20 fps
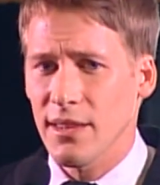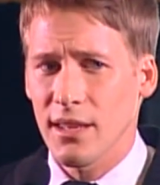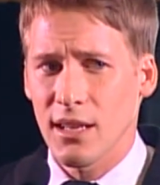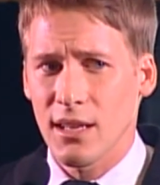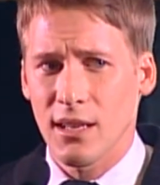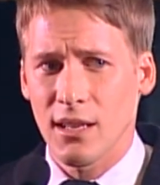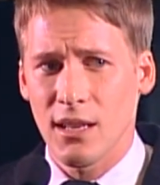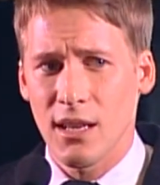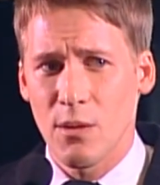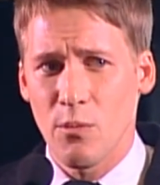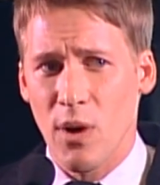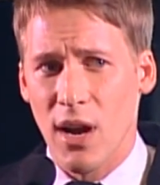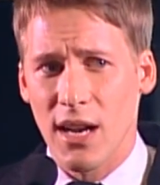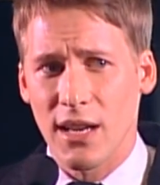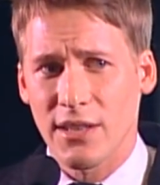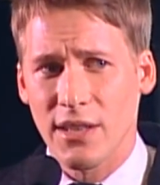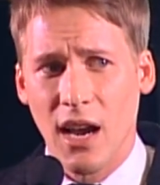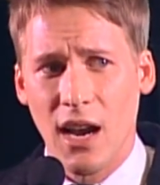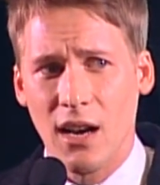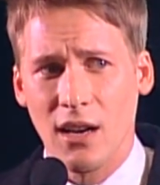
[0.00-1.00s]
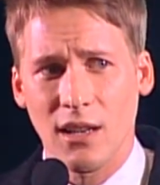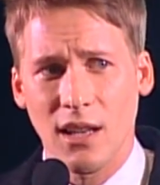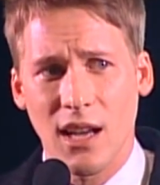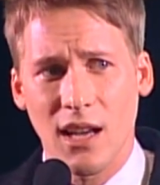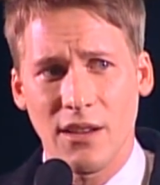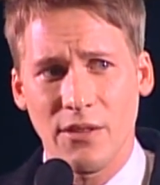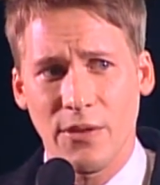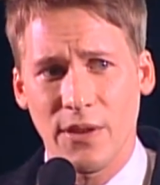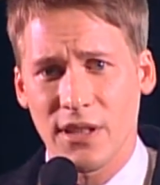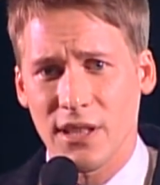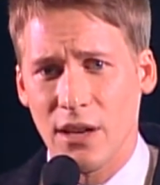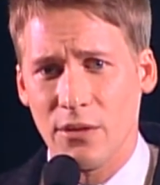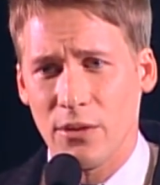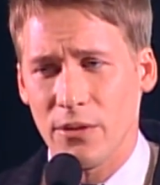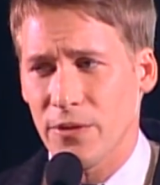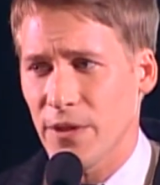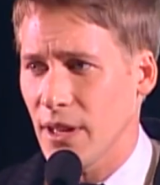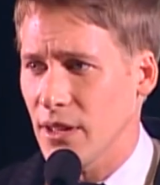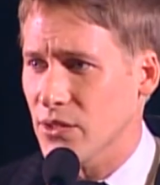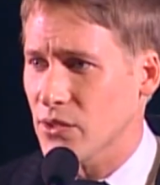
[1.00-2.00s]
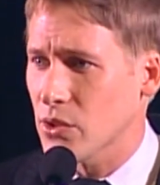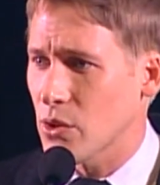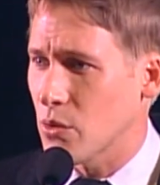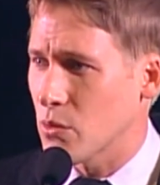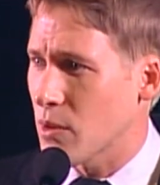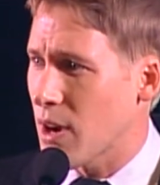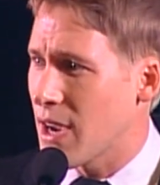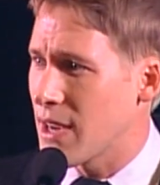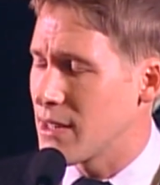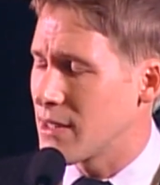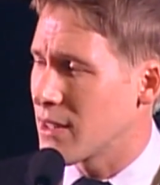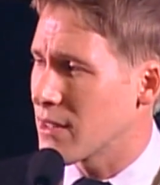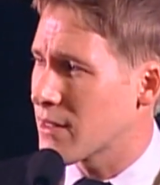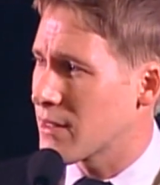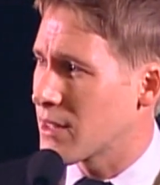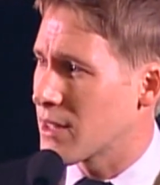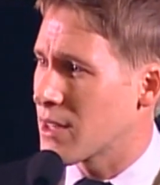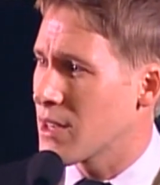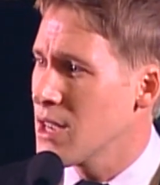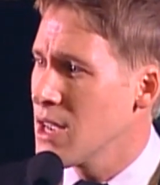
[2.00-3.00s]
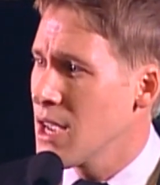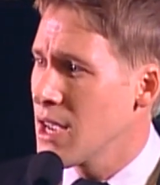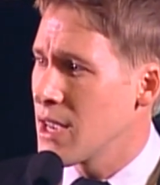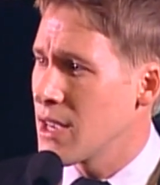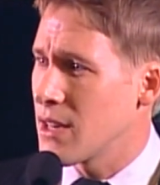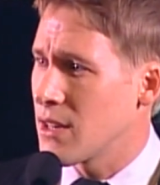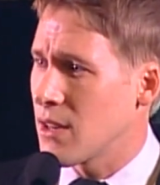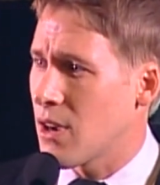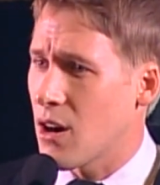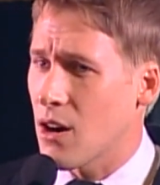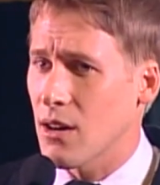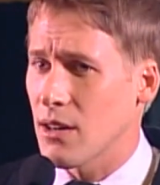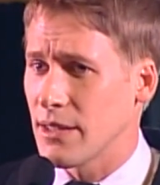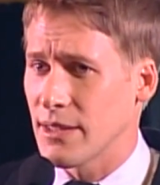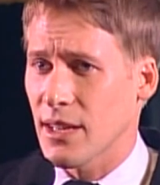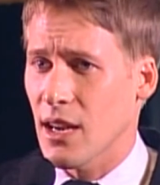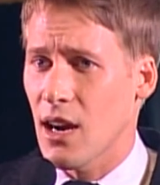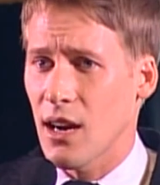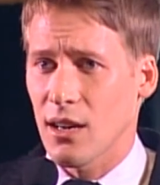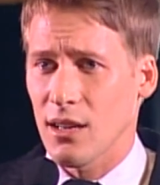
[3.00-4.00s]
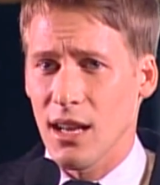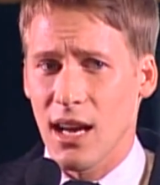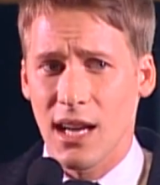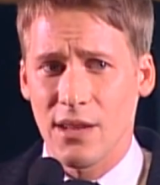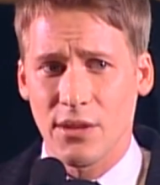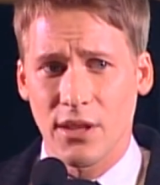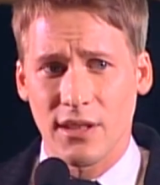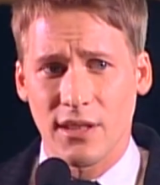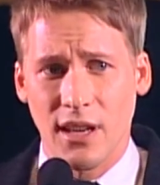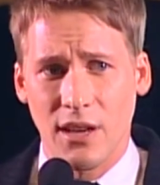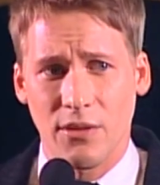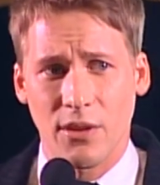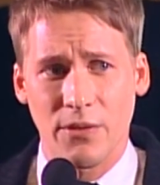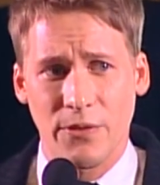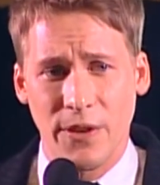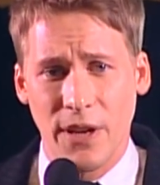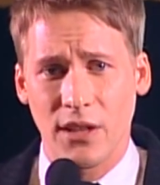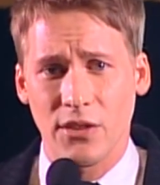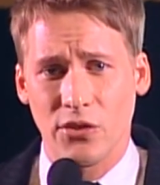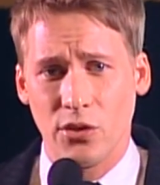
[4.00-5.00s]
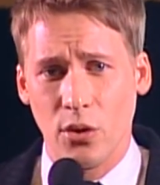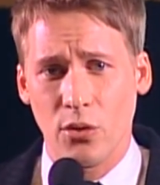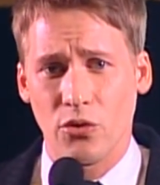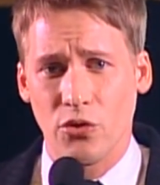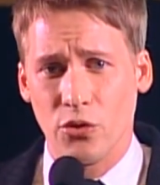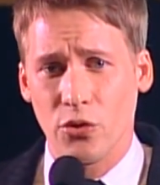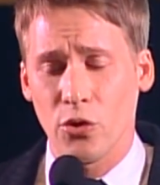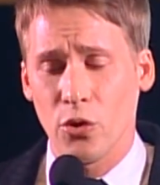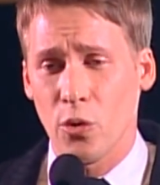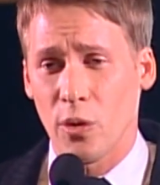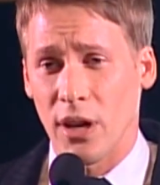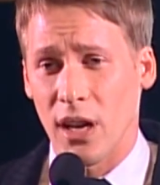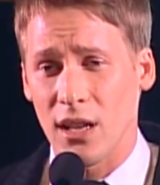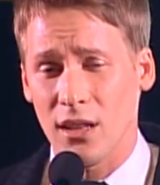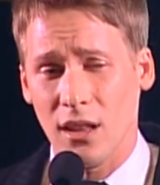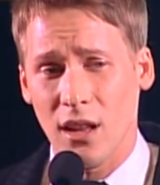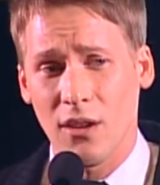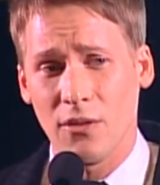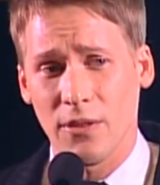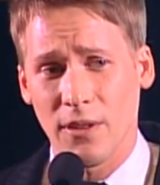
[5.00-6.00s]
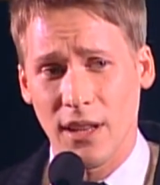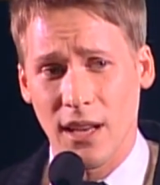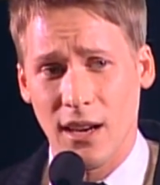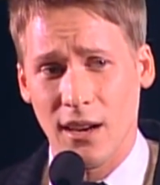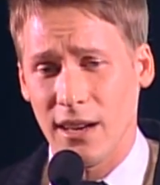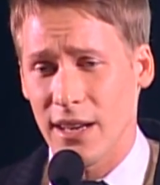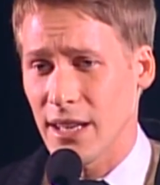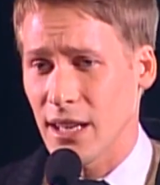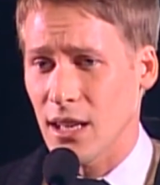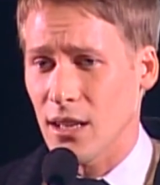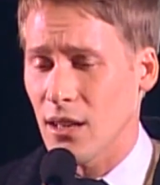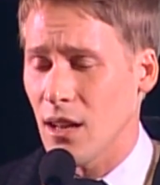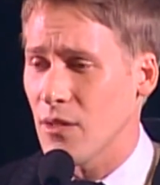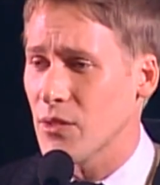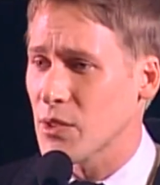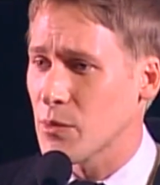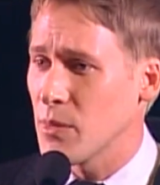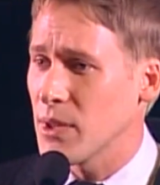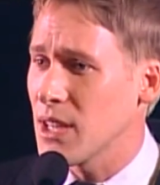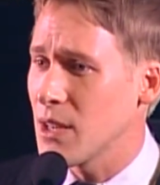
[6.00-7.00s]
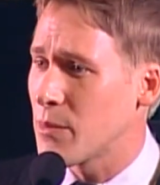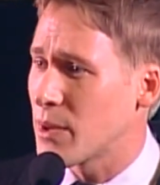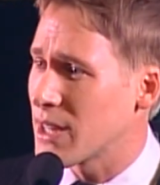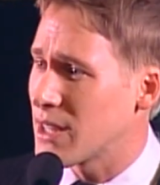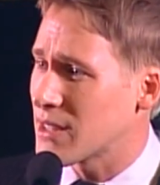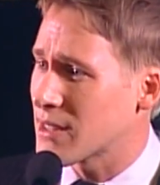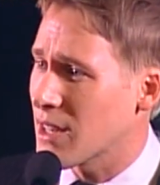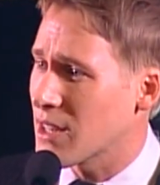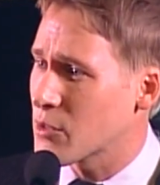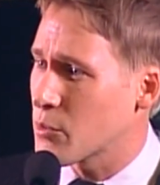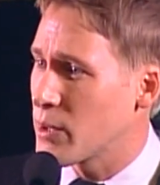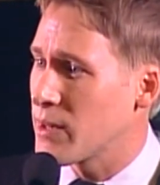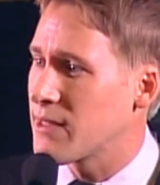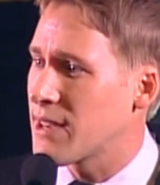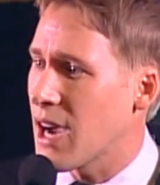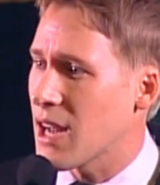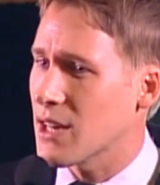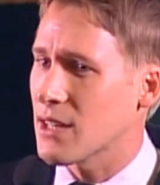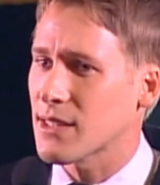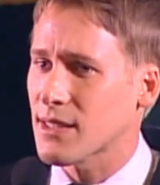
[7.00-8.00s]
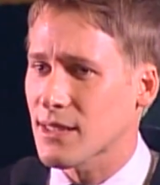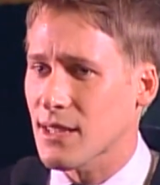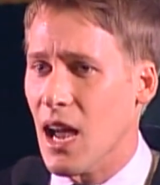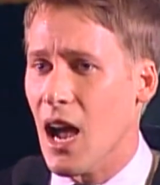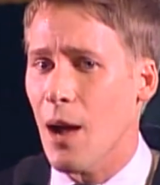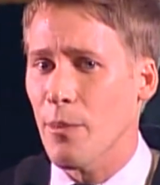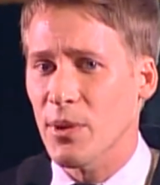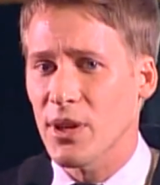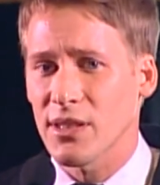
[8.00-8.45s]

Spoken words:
And nothing in my entire life has ever felt so right. Nothing in our entire lives has ever felt so true, and I love Larry, and he loves me, but he says we've got to